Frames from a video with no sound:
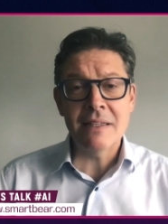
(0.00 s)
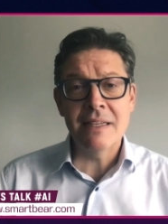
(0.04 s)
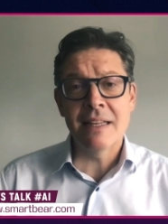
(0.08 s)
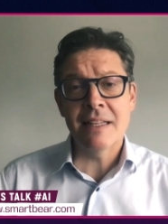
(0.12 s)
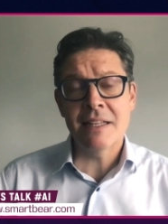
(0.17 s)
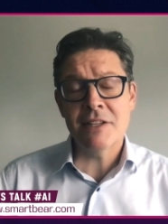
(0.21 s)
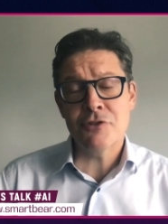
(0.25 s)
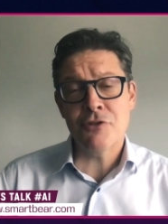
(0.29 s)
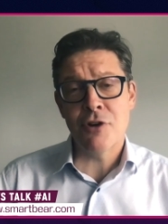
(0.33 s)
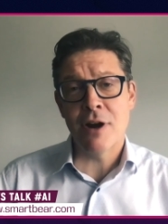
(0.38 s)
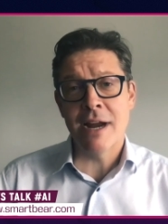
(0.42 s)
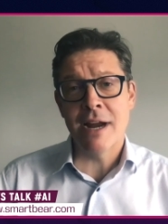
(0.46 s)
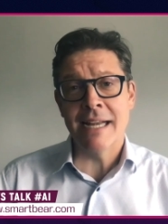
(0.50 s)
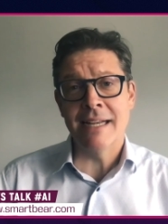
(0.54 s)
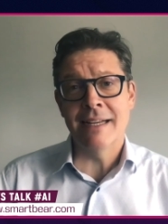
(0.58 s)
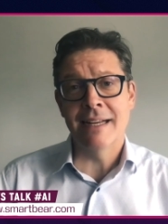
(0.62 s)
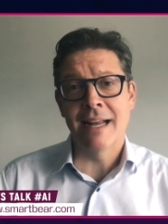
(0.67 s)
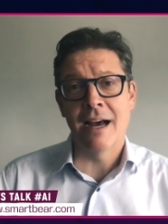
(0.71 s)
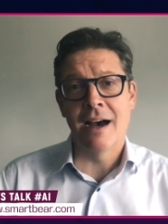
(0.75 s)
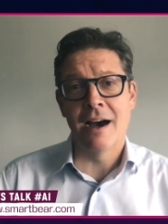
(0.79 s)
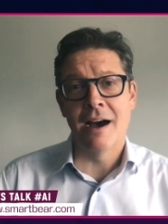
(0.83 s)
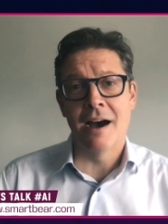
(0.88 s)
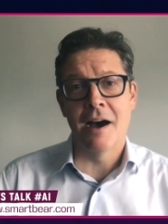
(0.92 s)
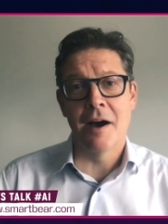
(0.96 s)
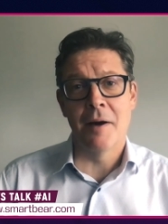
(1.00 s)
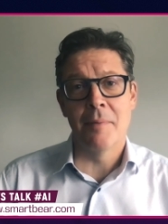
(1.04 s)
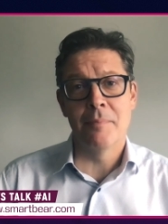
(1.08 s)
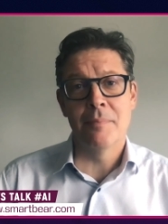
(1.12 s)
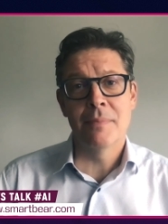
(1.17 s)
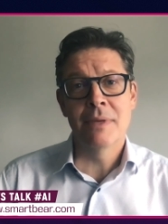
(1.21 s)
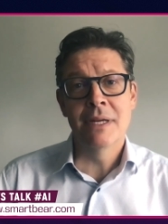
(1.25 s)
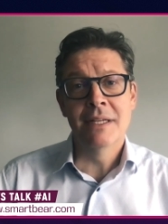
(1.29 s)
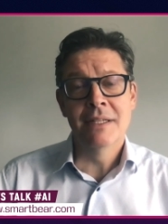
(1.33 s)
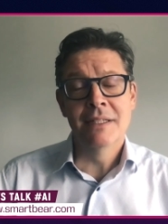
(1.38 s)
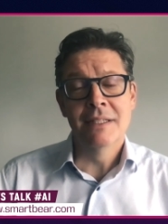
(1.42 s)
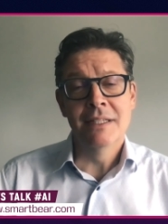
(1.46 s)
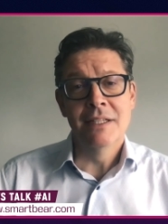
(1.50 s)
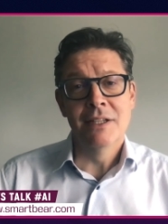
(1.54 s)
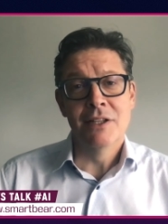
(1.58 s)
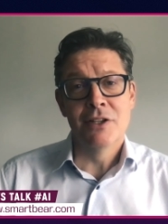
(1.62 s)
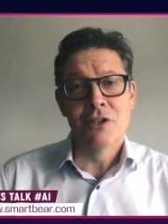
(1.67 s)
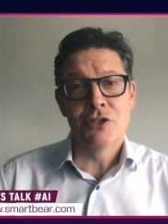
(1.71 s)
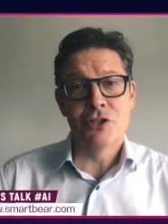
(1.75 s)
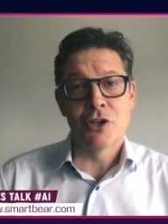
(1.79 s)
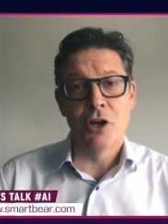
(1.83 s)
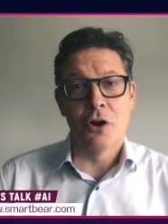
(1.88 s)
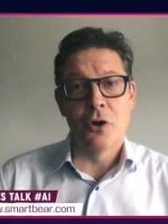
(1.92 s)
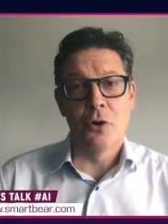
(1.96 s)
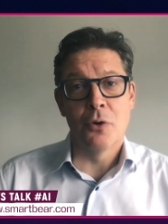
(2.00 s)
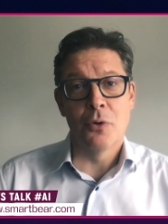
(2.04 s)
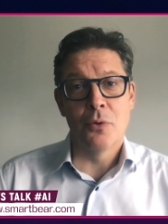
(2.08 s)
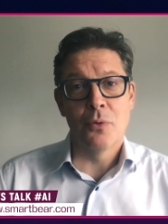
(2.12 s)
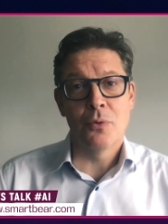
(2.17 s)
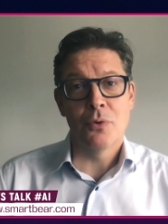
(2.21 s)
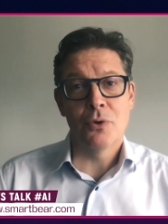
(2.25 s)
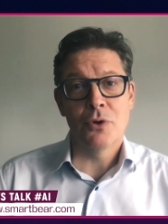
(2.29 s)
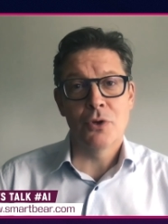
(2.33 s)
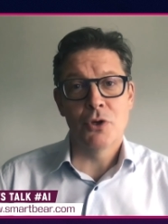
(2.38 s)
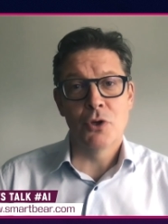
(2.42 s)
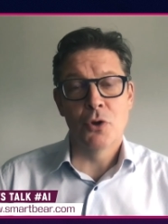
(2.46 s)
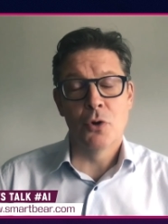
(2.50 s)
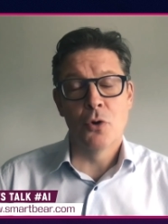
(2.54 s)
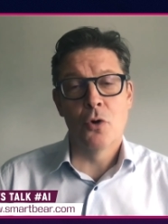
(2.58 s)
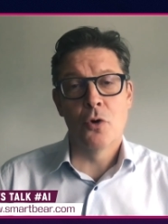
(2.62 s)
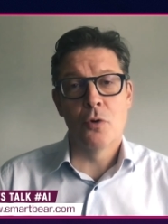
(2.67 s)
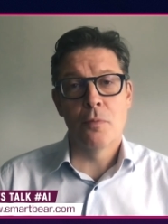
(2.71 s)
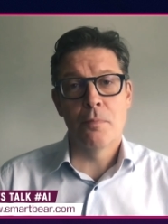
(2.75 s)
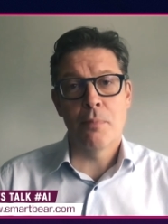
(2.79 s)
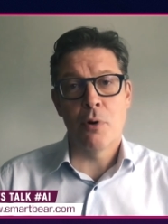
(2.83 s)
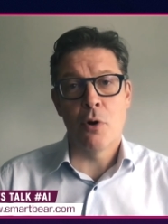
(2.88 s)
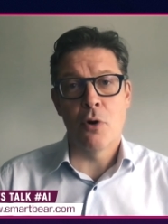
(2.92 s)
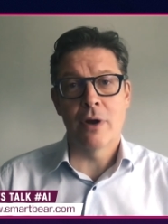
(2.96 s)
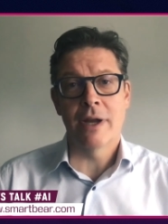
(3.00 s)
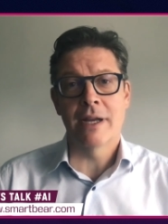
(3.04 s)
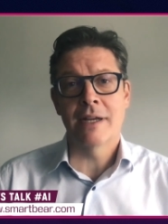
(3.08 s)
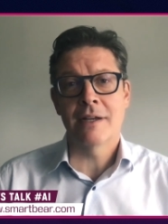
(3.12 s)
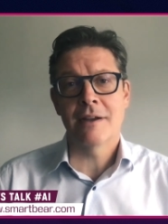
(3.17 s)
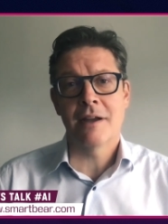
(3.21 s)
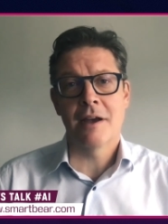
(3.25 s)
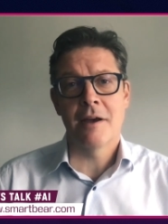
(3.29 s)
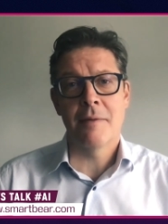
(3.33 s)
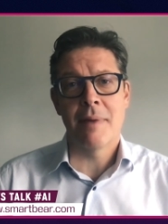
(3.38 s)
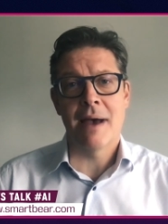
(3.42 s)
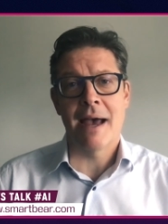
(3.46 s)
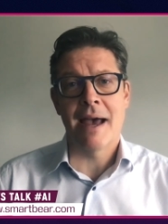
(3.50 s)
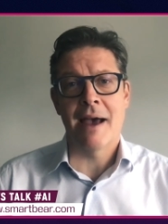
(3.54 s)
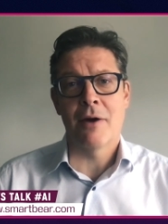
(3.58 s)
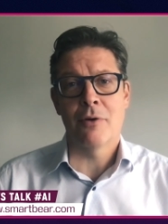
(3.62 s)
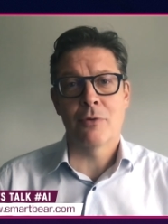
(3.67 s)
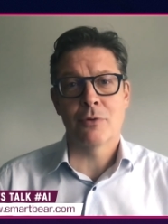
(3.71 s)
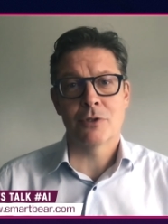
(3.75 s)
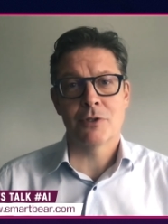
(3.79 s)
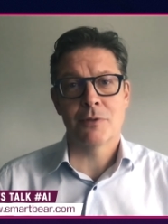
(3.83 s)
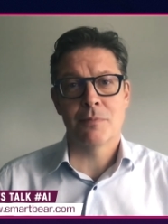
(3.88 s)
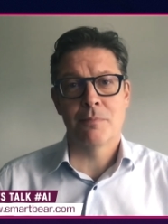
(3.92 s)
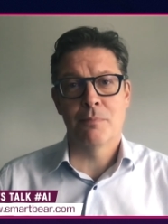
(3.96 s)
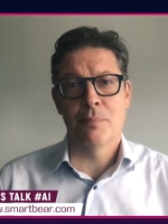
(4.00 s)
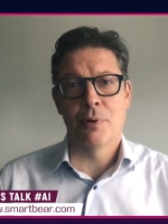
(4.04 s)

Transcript: Yeah, that's right. Um, so your point about